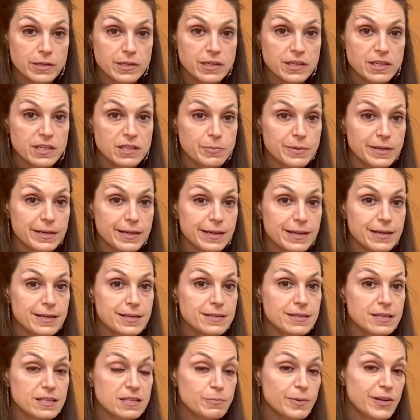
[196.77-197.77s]
is because
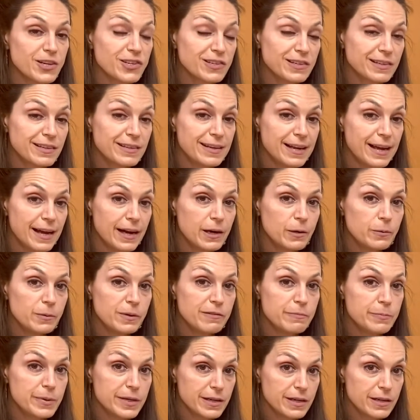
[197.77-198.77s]
especially now we've
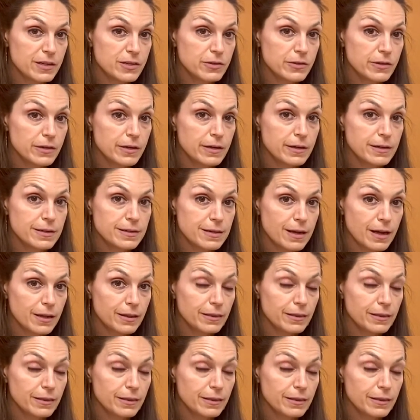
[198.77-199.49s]
been under a